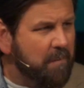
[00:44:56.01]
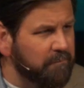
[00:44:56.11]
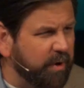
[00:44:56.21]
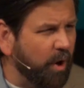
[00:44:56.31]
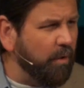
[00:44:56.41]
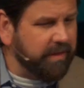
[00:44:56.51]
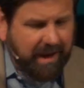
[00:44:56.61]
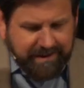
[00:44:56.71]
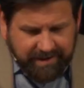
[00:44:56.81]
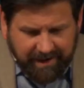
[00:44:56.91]
Both
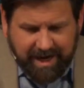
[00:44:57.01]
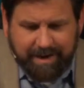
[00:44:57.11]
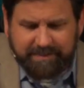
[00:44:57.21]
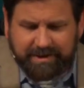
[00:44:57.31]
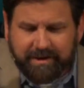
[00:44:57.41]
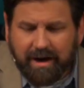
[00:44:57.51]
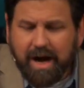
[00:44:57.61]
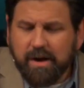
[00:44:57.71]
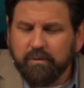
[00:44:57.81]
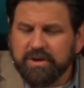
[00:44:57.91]
times
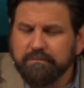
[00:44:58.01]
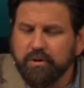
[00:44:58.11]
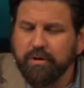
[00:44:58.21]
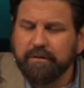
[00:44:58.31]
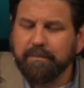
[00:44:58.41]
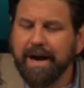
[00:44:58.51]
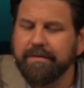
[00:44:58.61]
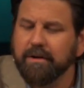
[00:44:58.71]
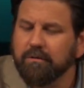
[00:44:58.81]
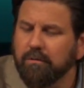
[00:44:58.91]
God was moved
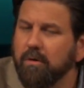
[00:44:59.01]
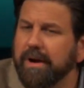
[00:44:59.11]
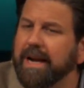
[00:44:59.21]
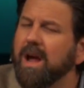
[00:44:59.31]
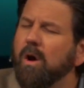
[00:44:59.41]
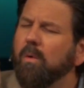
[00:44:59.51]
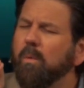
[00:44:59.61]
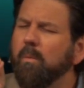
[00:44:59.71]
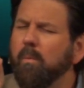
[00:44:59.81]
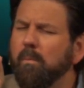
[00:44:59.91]
by their groaning
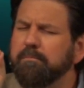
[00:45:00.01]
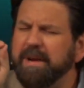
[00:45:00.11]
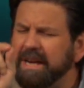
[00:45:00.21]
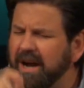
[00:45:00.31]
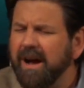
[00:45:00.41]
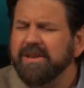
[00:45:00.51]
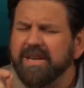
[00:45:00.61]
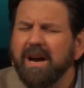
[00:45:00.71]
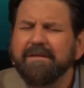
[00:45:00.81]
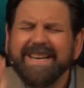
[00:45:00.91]

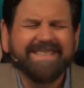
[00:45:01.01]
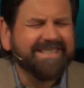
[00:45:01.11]
because of his